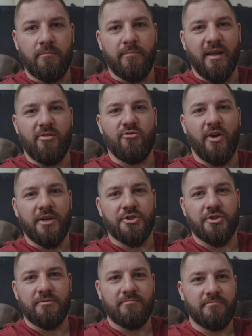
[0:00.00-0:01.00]
Big
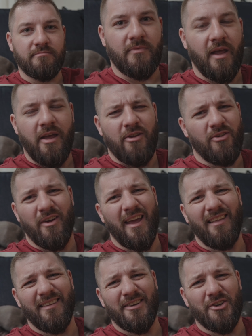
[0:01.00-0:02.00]
stretch. You
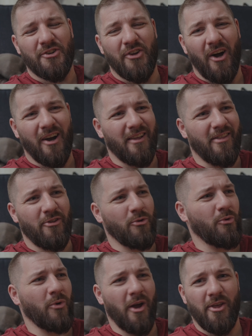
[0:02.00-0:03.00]
can't let your dogs
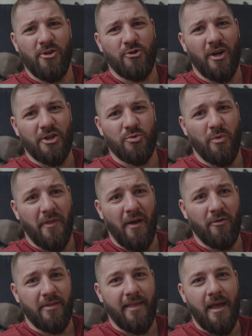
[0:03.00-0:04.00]
do a stretch
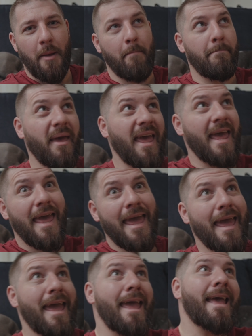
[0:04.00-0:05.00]
without saying
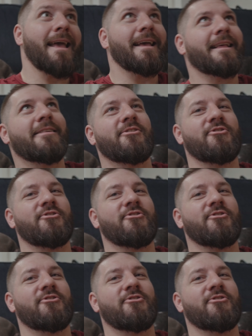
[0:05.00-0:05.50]
big